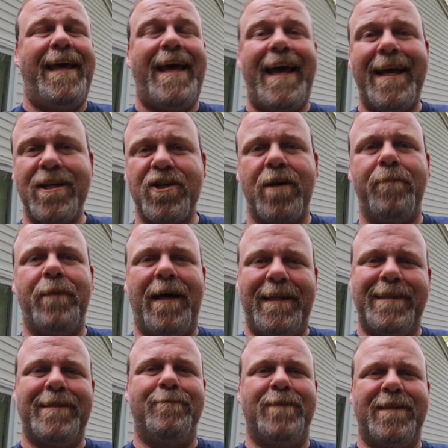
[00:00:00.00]
catch up
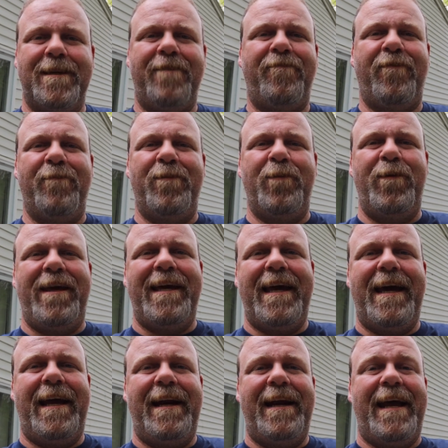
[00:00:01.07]
on some stuff from the
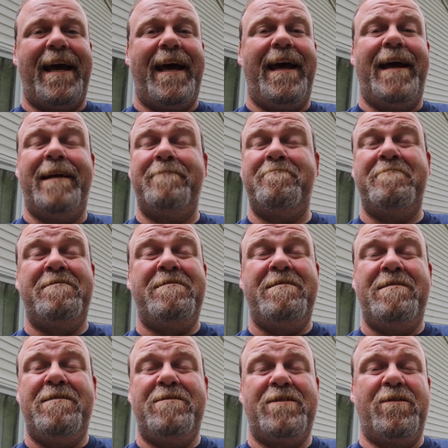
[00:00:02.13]
weekend and
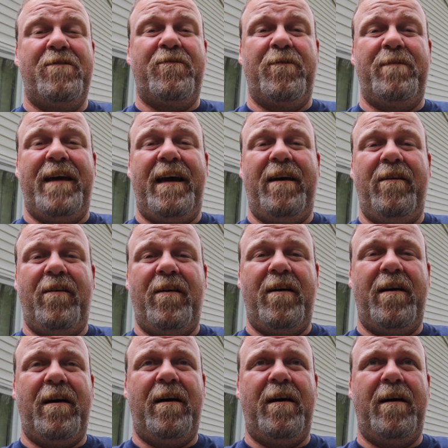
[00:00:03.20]
just go from there.
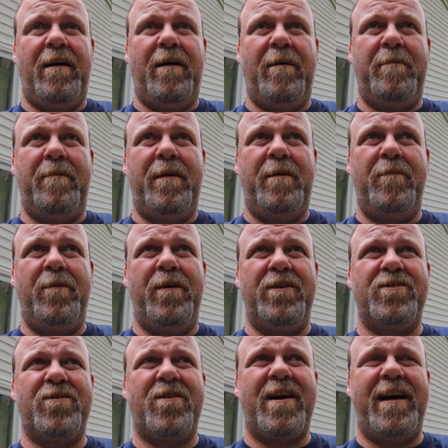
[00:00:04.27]
Um, we're gonna
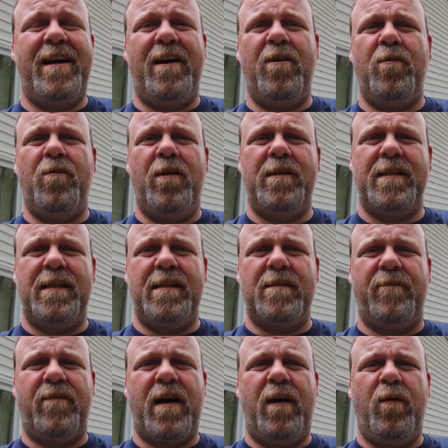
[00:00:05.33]
try to go to see
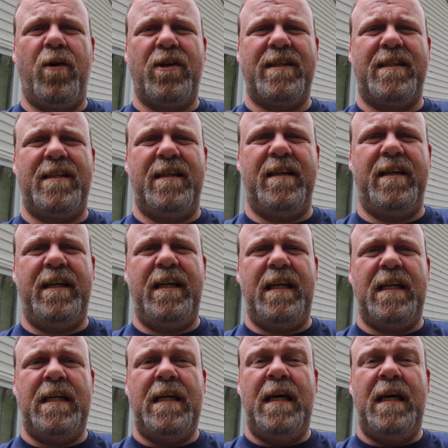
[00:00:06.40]
some fireworks tonight.